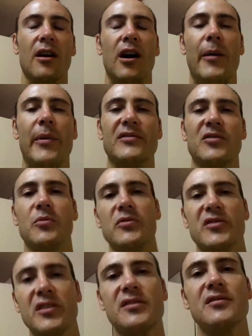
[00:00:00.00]
I met some
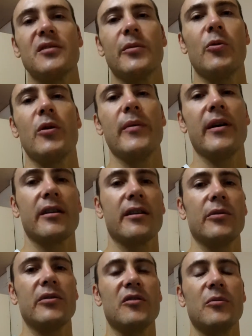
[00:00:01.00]
musicians on my way back. I
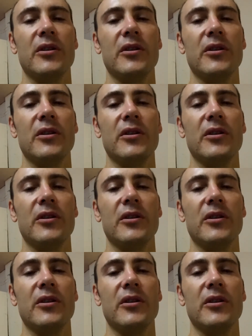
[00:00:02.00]
went to